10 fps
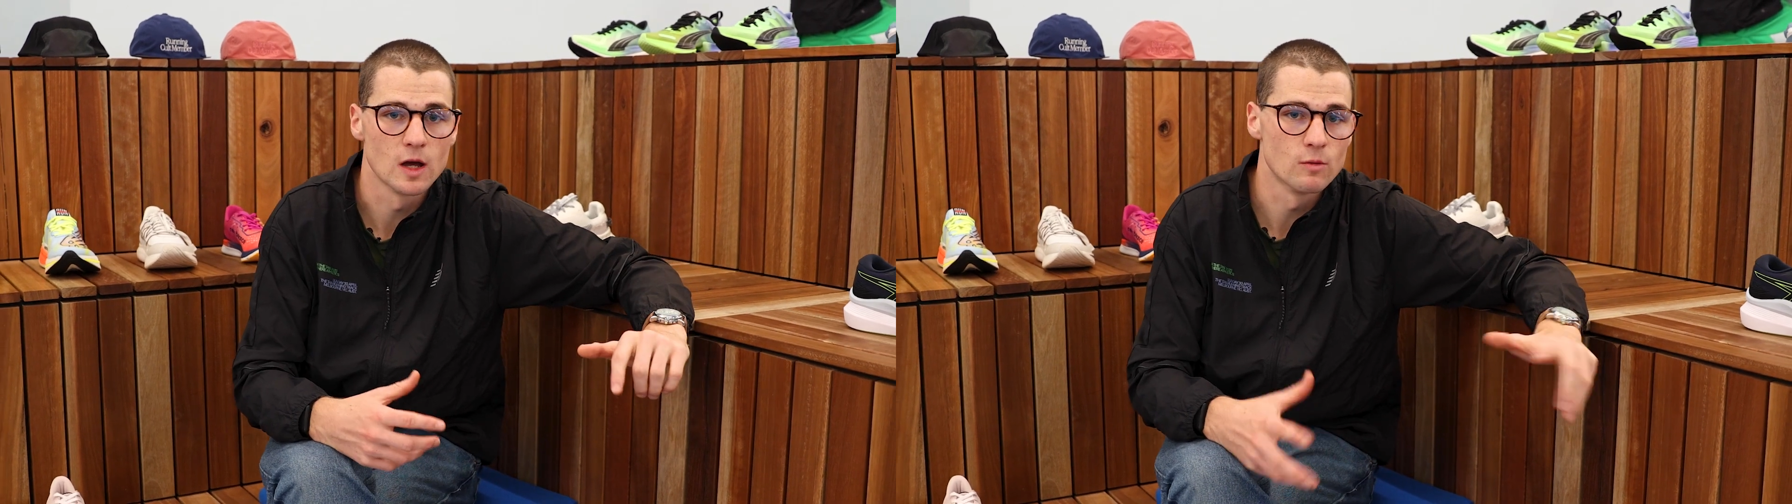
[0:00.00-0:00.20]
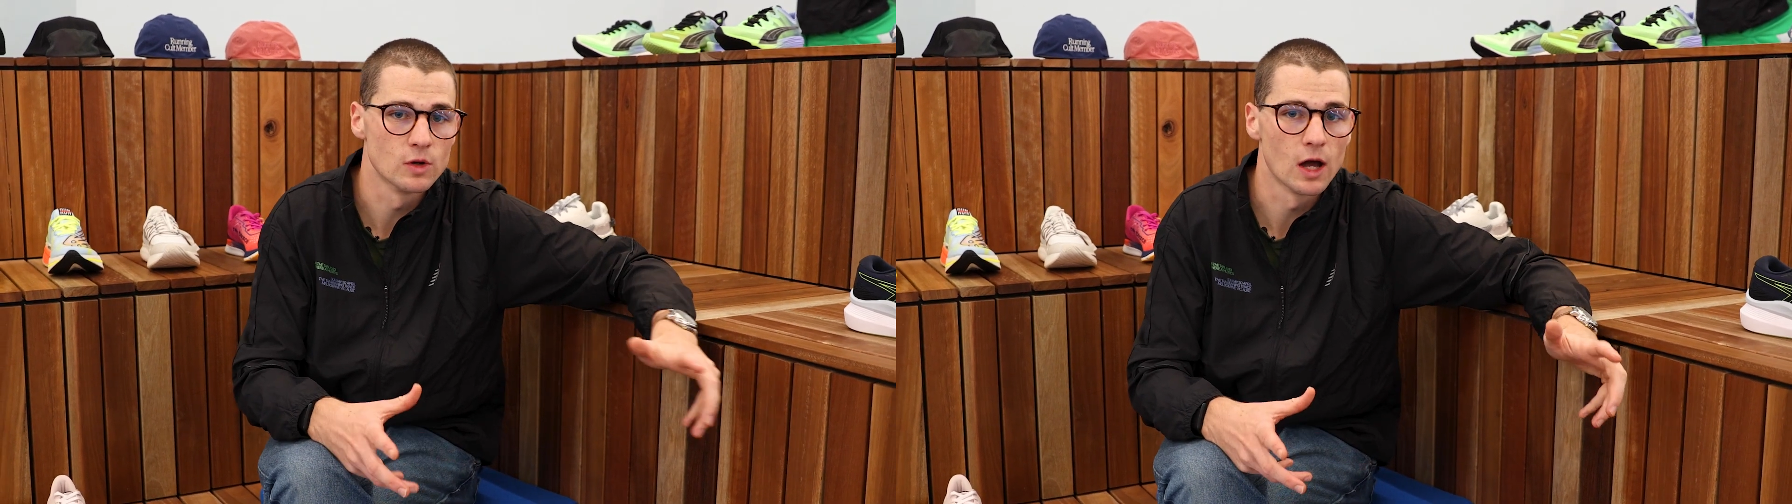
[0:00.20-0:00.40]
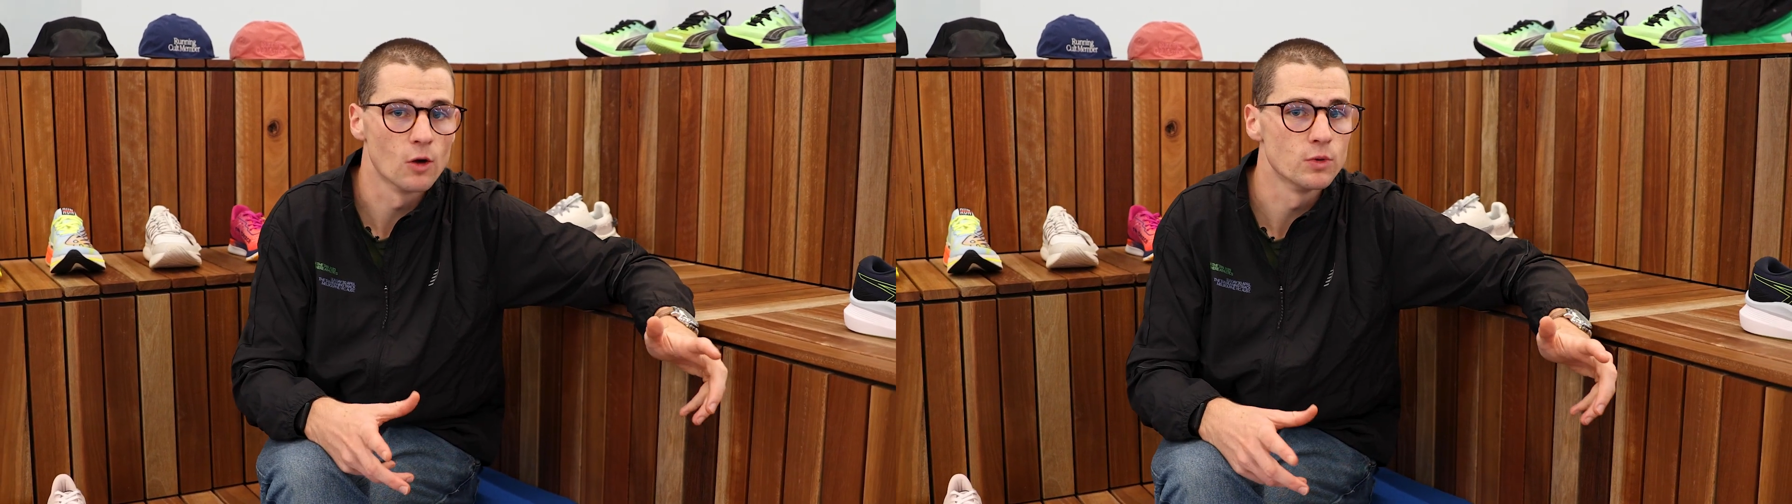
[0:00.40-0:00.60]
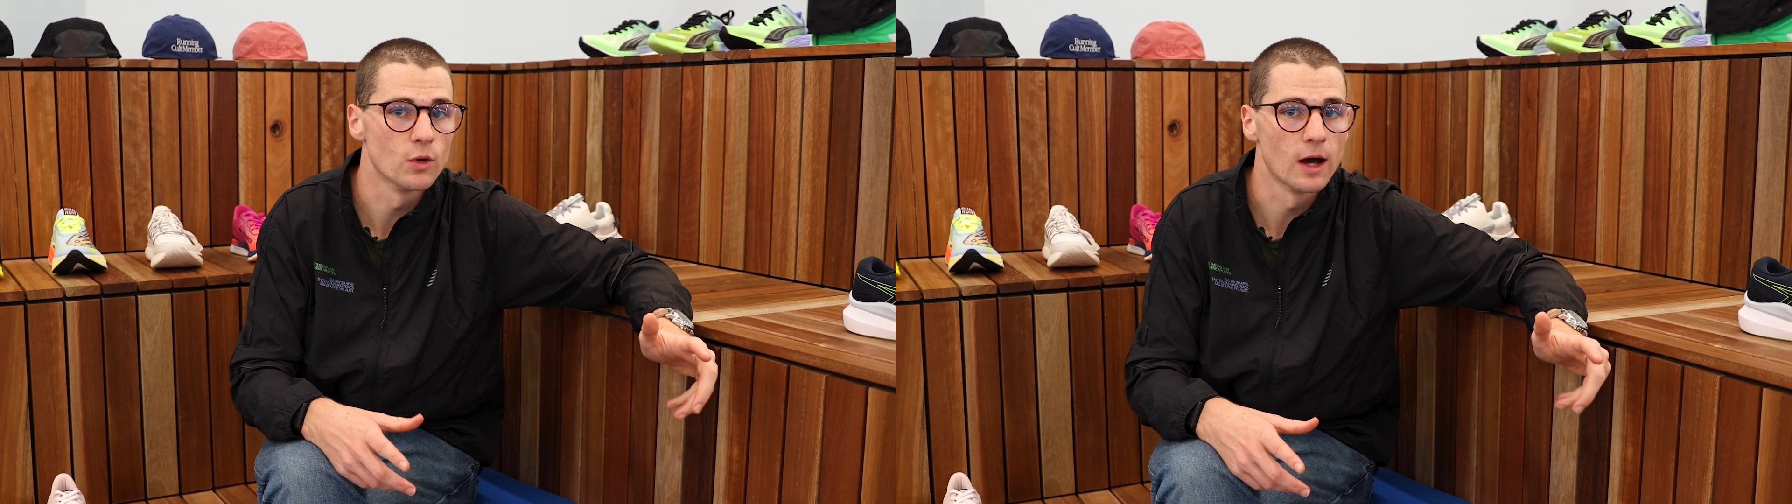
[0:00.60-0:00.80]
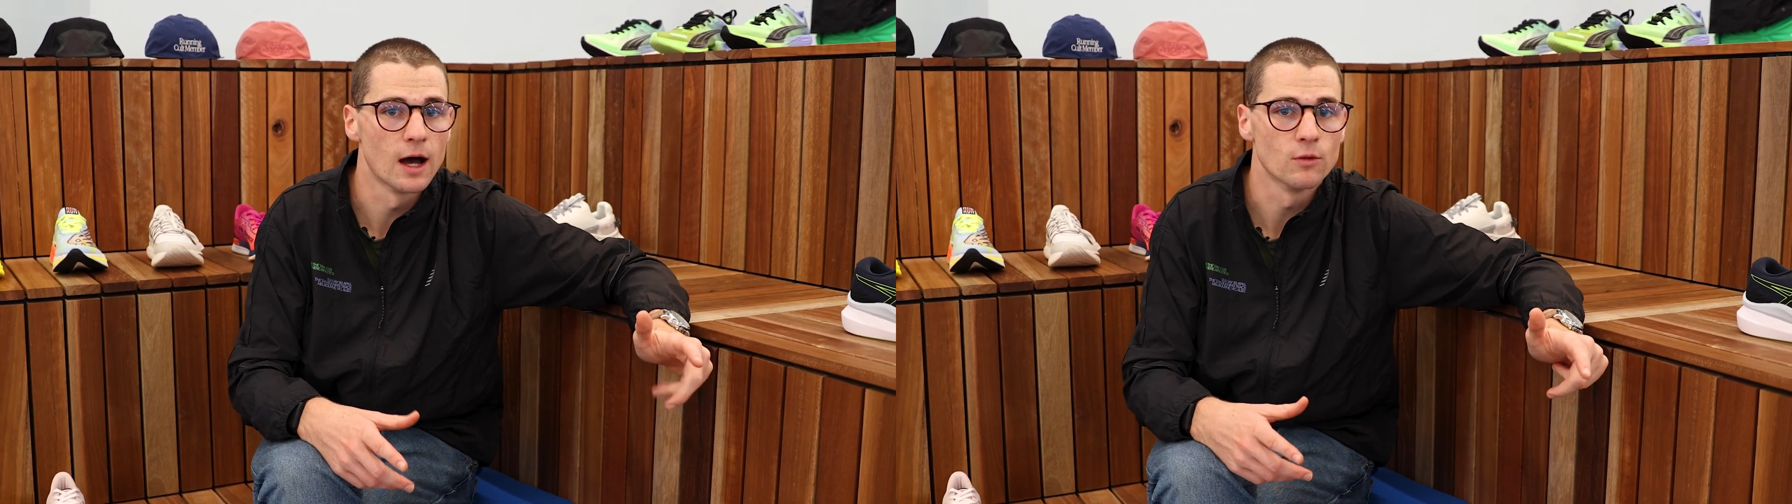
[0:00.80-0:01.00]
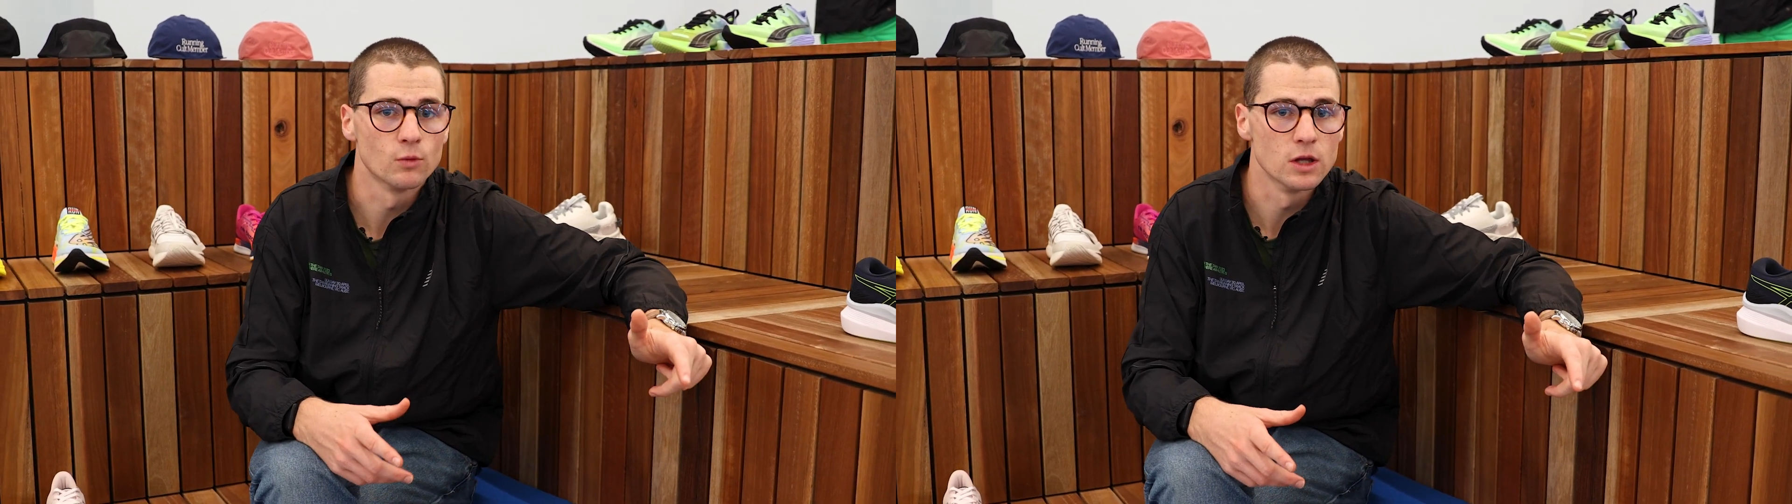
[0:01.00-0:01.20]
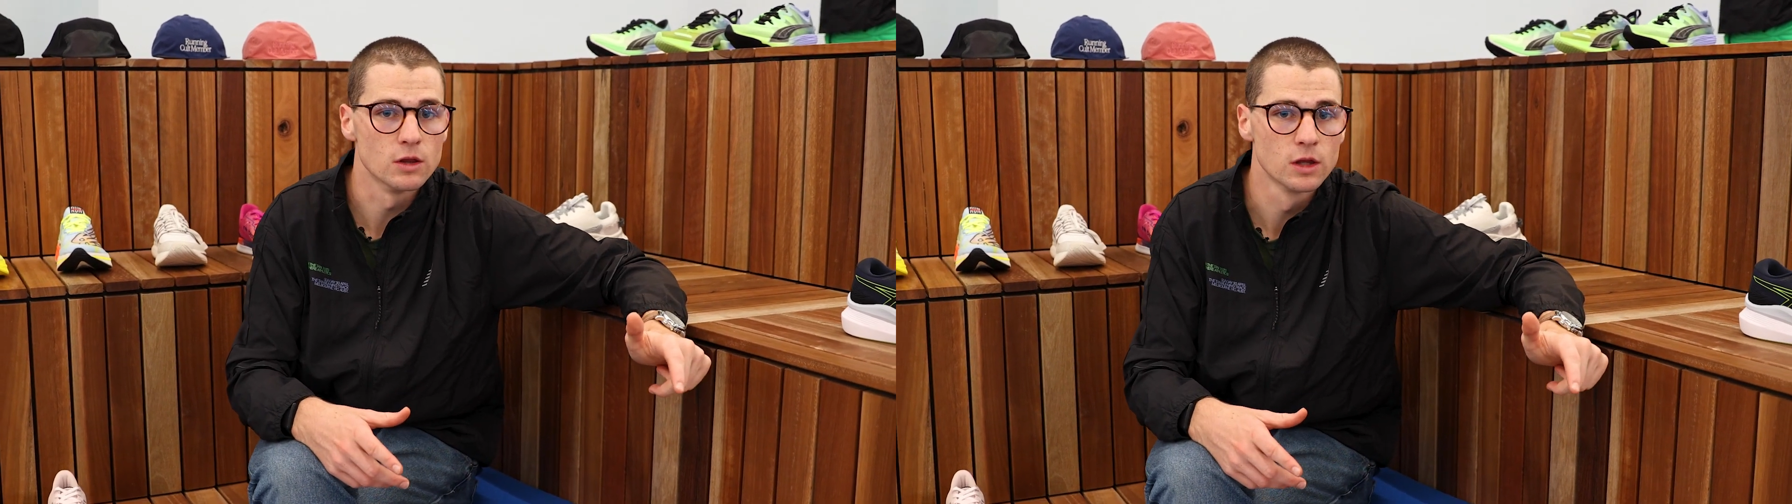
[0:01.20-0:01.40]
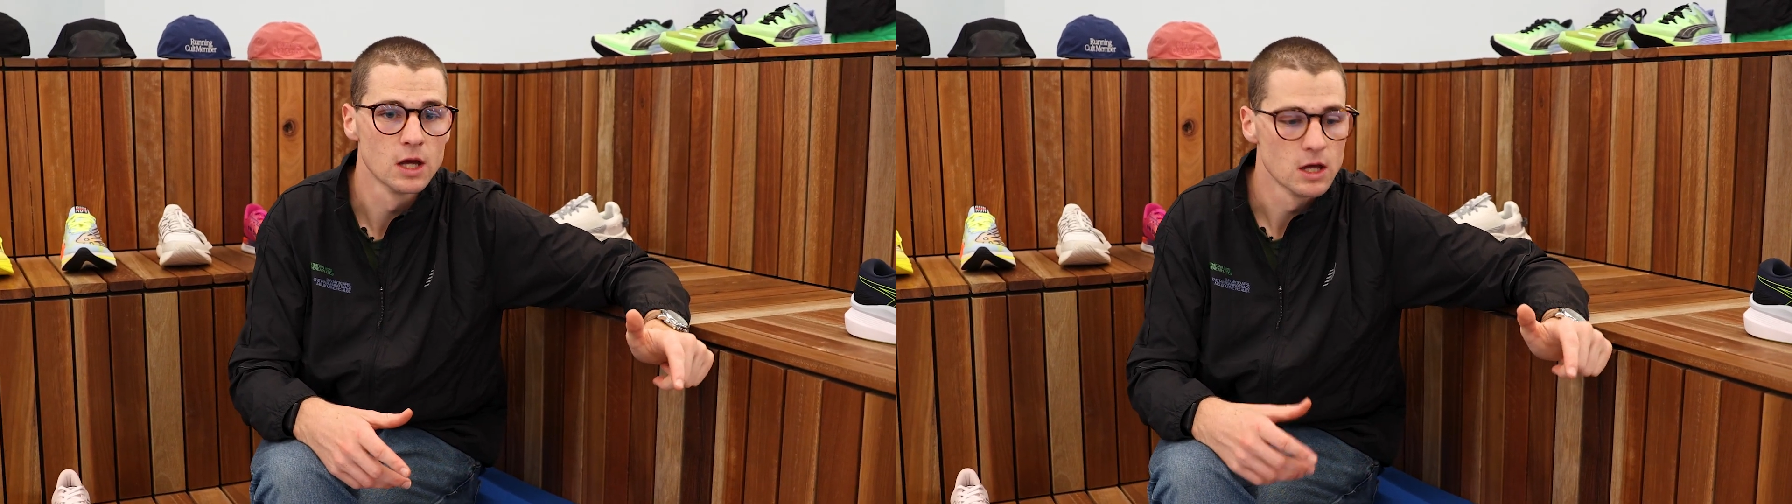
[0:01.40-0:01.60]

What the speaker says: able to help you out with